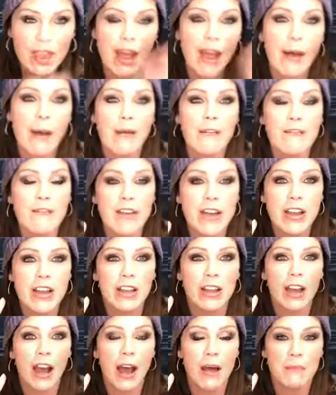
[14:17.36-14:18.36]
I've
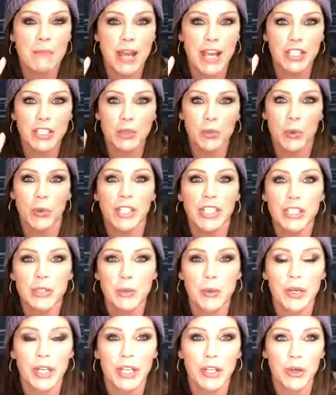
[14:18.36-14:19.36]
got my
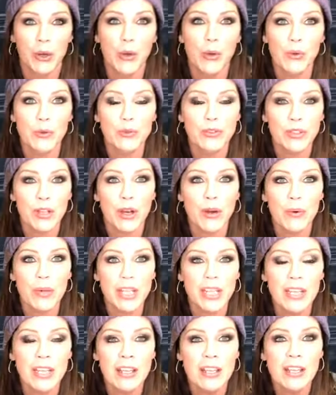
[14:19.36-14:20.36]
2020 goals
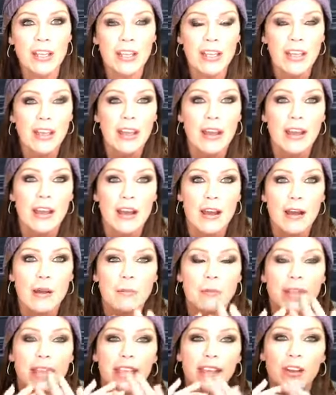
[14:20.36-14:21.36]
going.
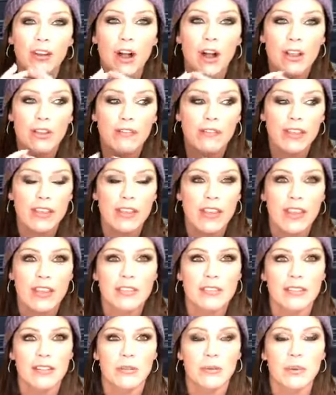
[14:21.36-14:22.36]
And all of the
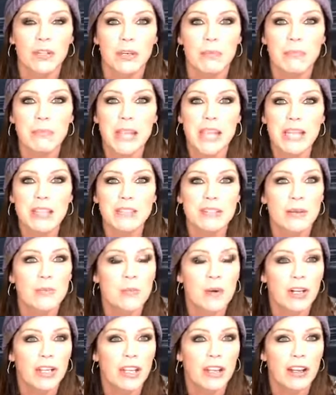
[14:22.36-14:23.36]
things that I want to meet, I'm
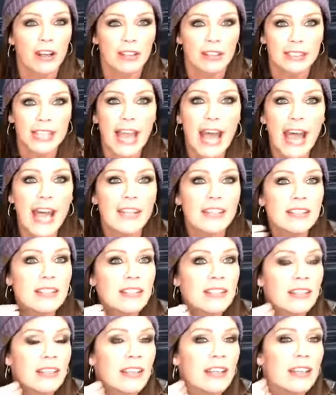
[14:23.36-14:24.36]
working on
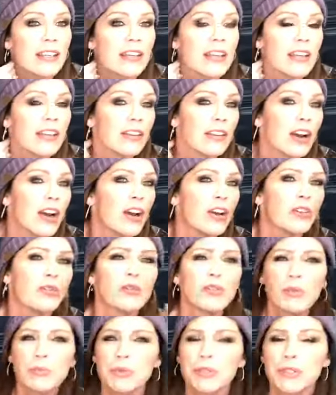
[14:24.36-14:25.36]
that. Our
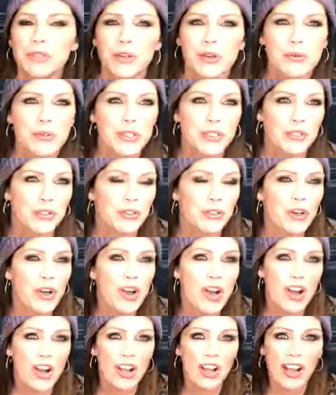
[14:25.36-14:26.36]
group is growing
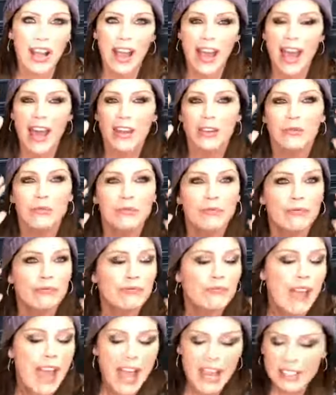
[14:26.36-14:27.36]
strong. I had an
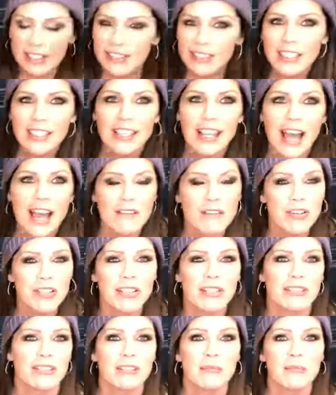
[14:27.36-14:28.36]
excellent live on
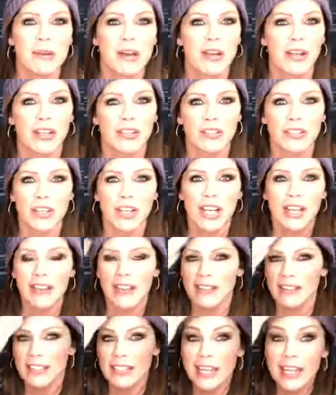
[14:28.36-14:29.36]
Dixie Belle yesterday.
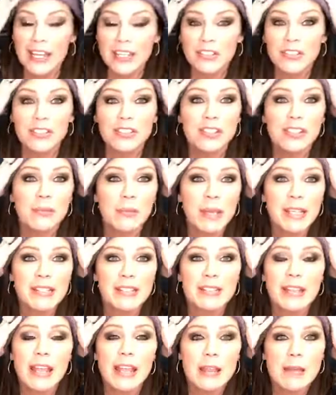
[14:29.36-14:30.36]
Like, today is just an
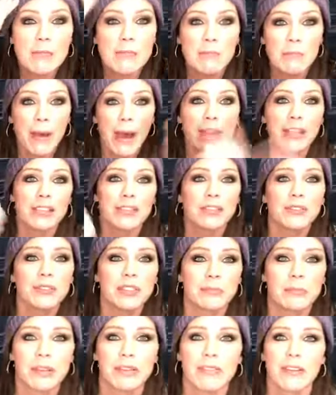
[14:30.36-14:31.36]
amazing day, minus
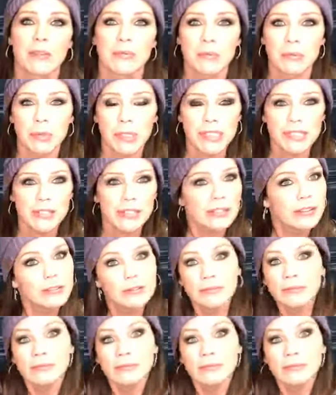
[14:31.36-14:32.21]
losing my favorite bracelet.